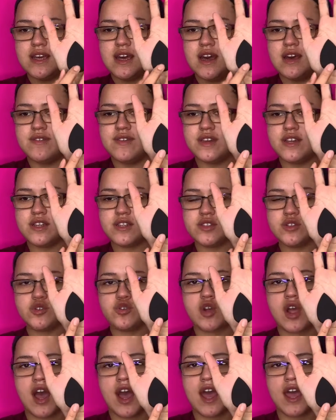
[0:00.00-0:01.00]
of it
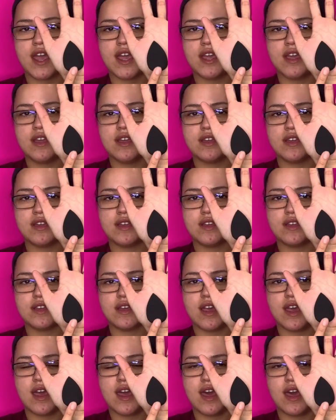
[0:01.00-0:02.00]
dry,
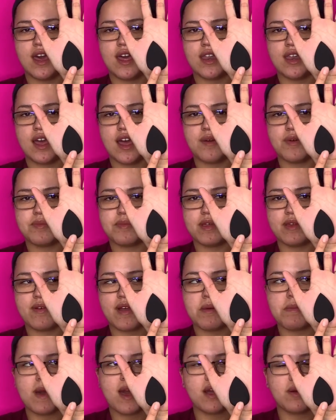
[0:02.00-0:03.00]
and I will be
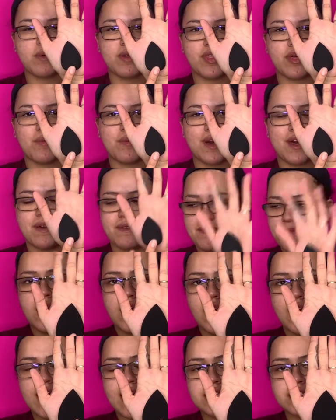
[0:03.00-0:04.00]
right back with it wet.
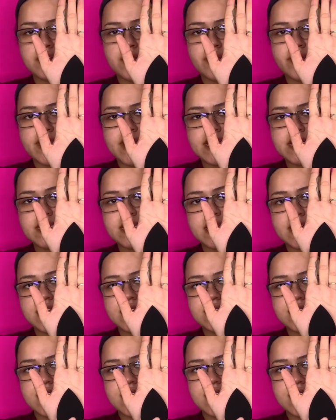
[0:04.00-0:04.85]
Okay, so this is